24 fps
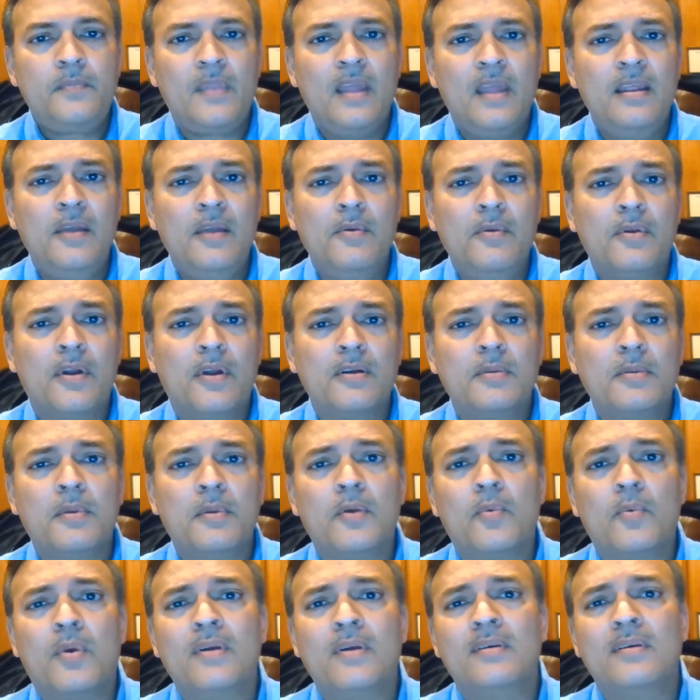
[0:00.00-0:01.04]
And then we talked
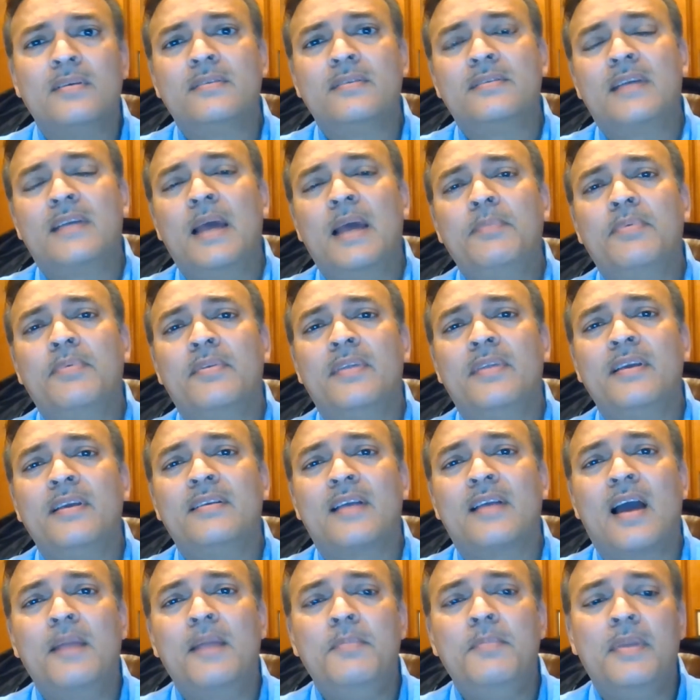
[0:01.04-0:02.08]
about what types of
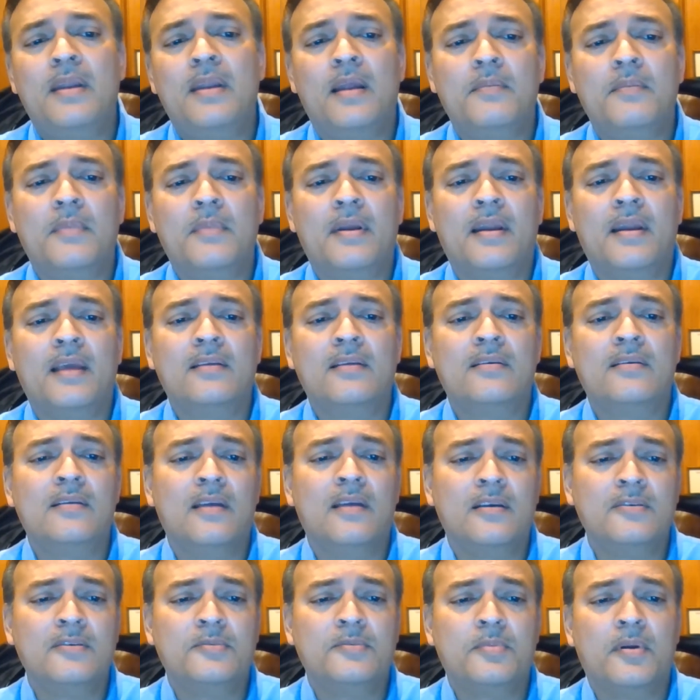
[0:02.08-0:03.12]
things can't be done by natural
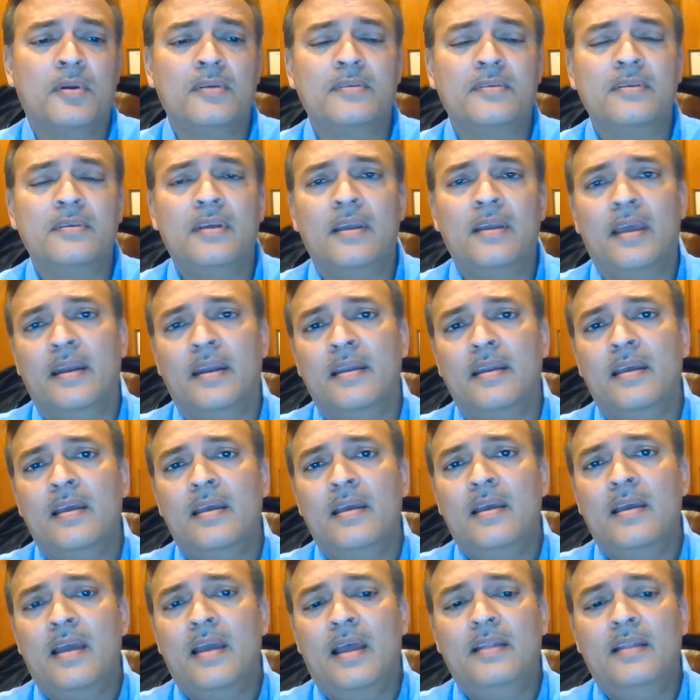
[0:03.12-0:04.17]
language processing,
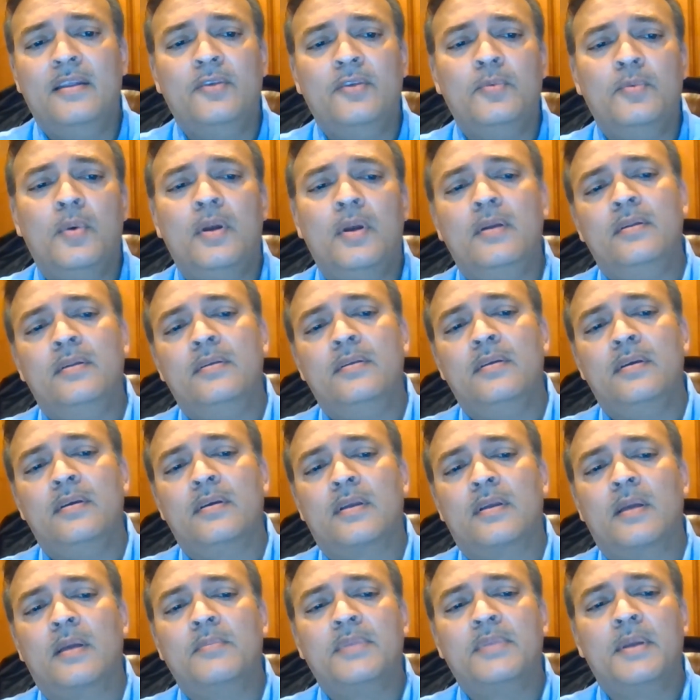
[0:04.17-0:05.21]
and this
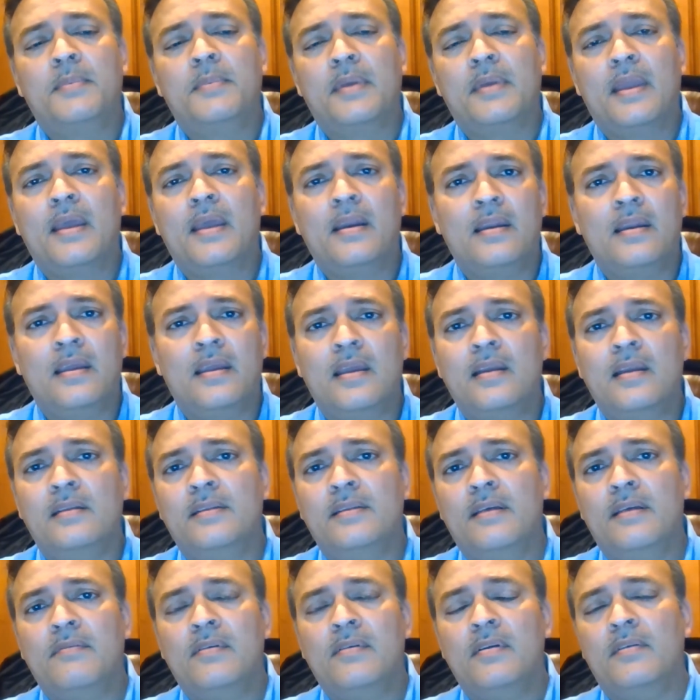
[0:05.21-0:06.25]
word comes up again and again in
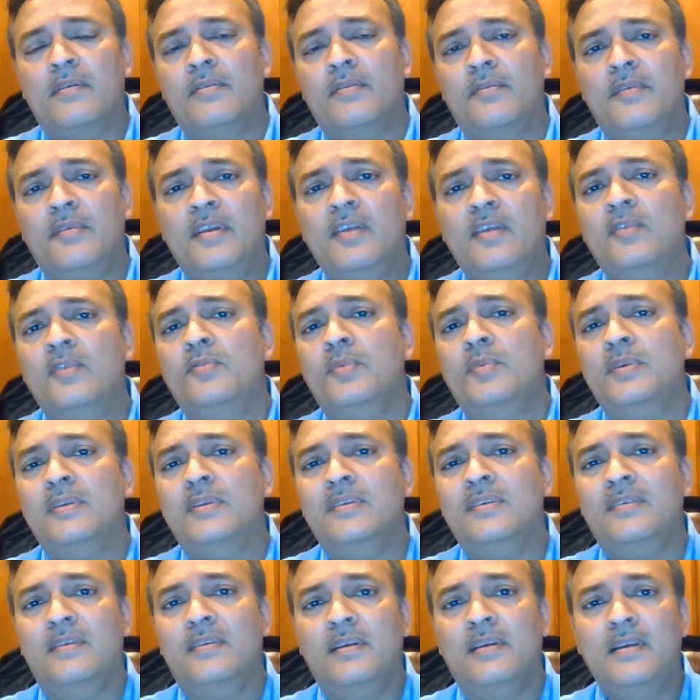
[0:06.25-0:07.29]
several of the videos, which
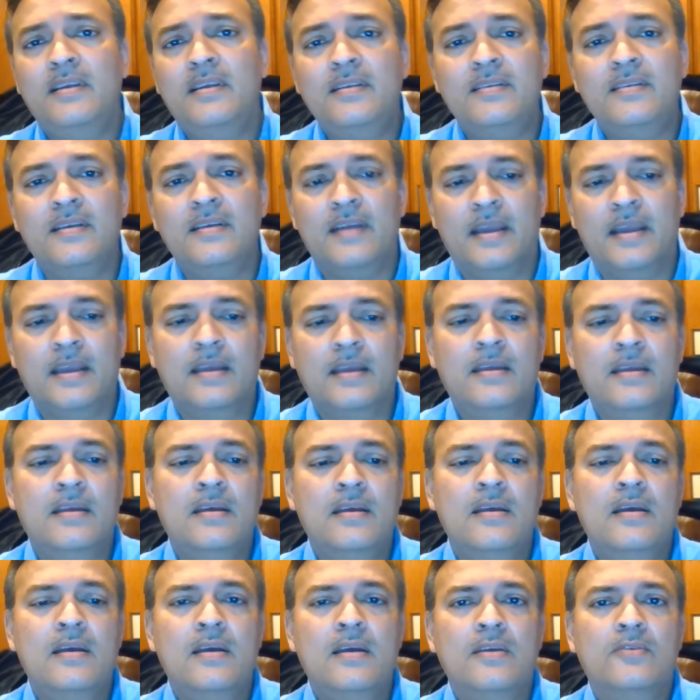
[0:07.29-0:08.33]
is reasoning.
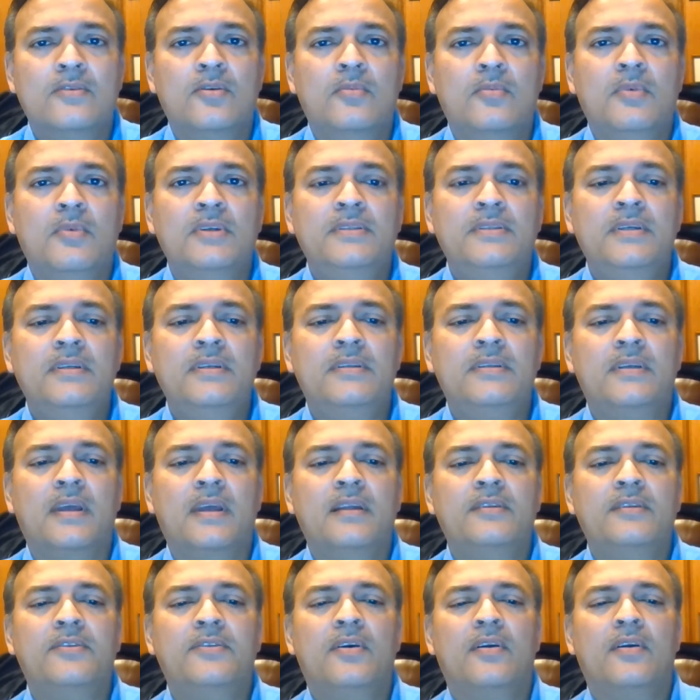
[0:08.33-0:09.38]
So machines
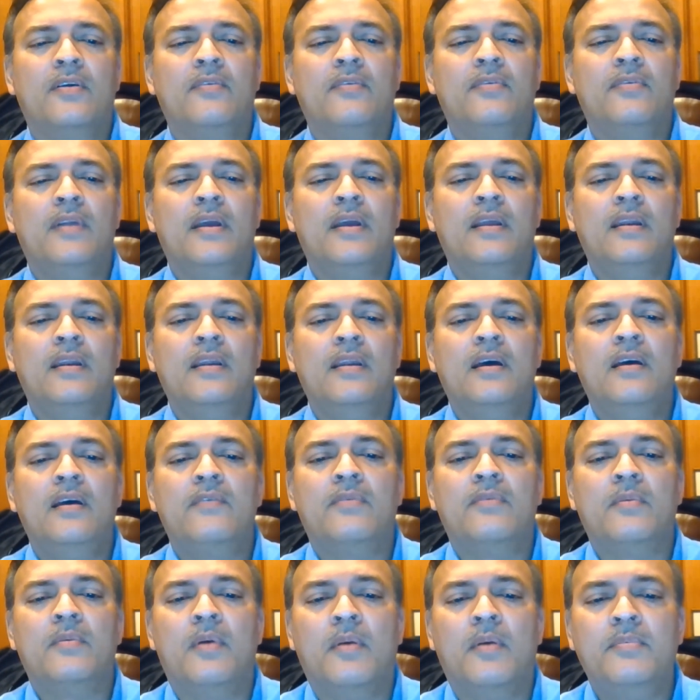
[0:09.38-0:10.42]
can sort of like
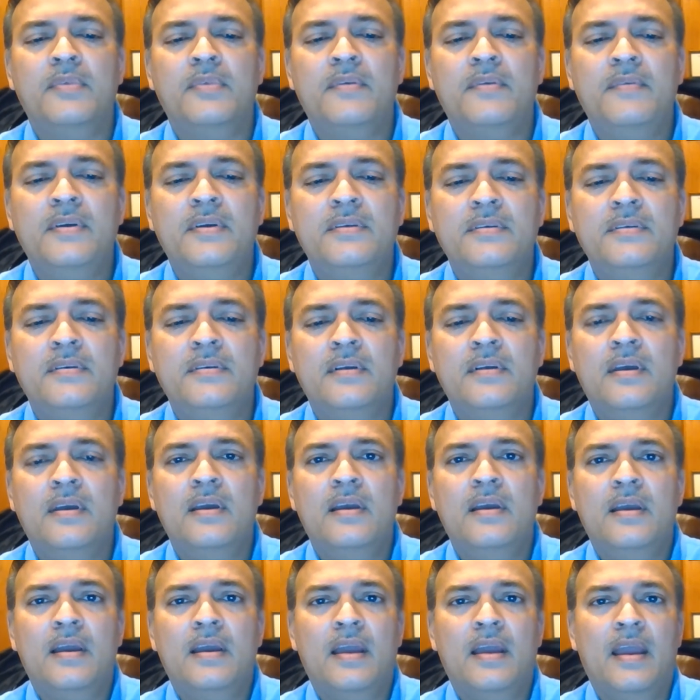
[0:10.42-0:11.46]
learn from observation
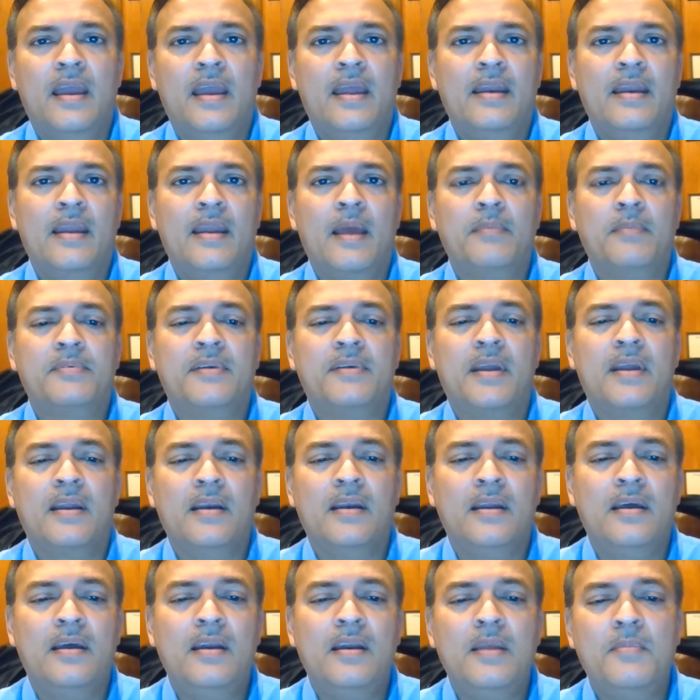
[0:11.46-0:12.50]
and
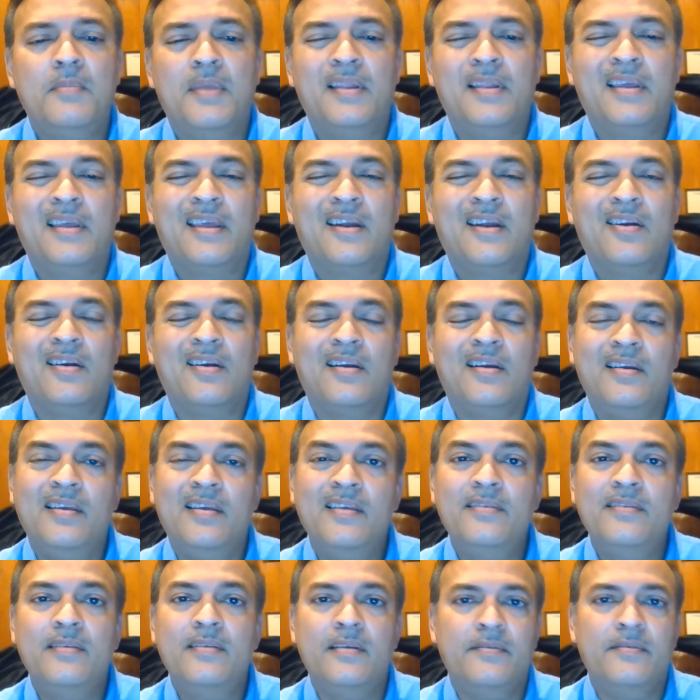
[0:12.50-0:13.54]
abstract learning, but they cannot
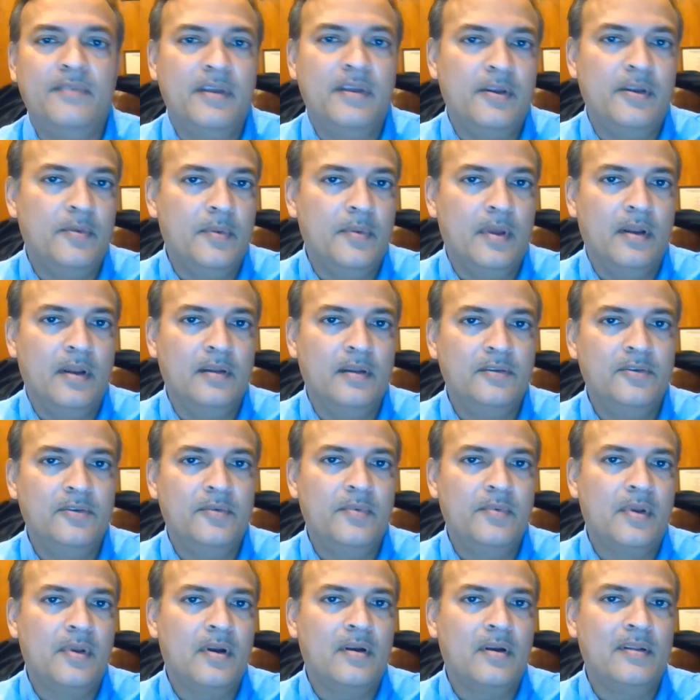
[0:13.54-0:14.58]
reason very well.
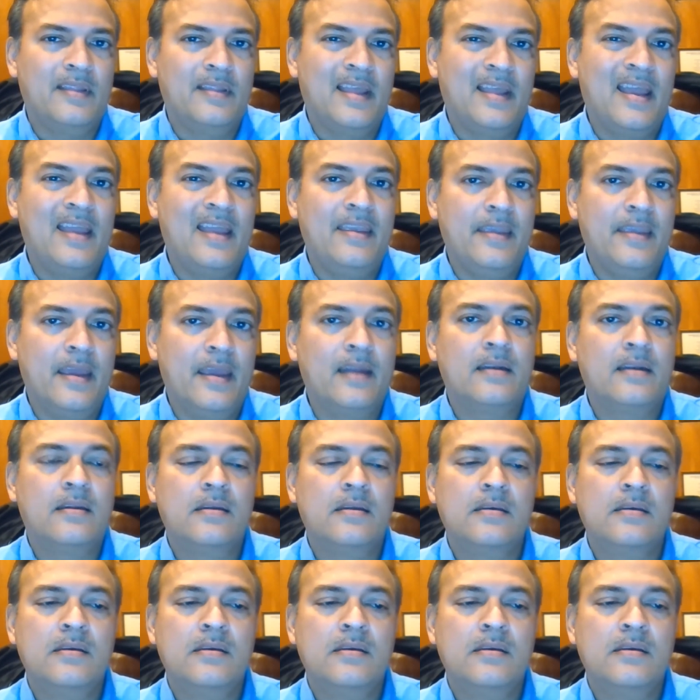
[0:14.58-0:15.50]
So we're not there yet.